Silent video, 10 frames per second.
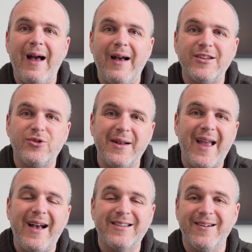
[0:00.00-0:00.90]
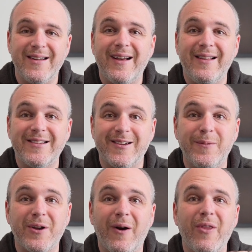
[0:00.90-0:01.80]
uh, Schmidt-Cassegrain
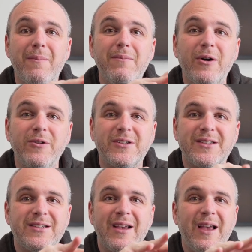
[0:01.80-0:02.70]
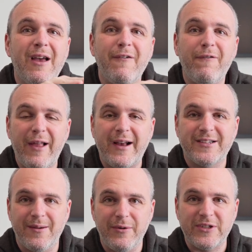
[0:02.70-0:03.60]
telescopes are the most
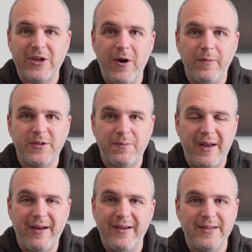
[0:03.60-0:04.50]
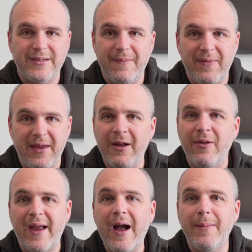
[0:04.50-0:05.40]
flexible scopes because you know
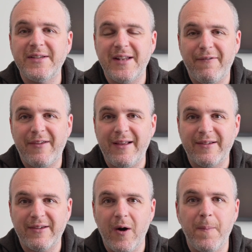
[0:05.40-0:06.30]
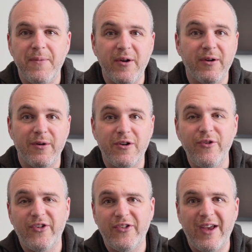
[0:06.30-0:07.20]
they come as an f10 scope you can
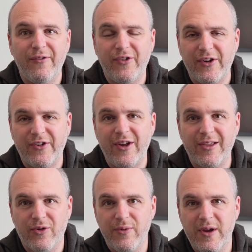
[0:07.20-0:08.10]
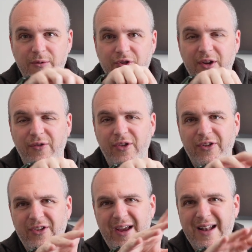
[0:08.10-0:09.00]
reduce it to f6.3 which gives
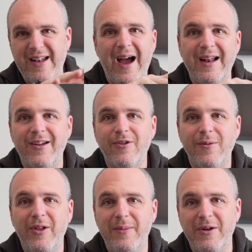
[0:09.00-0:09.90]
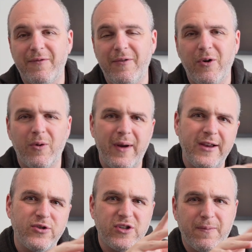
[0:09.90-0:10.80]
this like a 900 millimeter focal
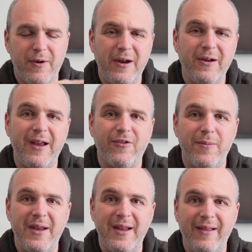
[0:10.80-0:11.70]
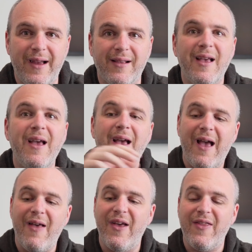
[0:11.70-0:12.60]
range which is a pretty good intermediate length
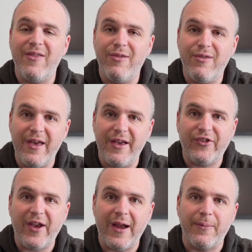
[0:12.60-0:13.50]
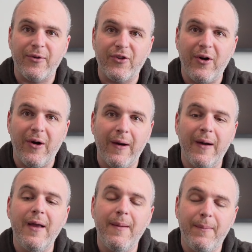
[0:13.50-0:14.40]
and then this Hyperstar
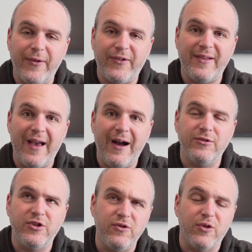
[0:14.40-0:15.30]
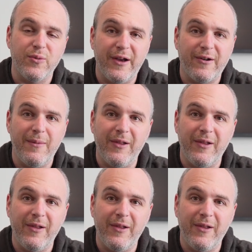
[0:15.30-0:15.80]
puts it down to 300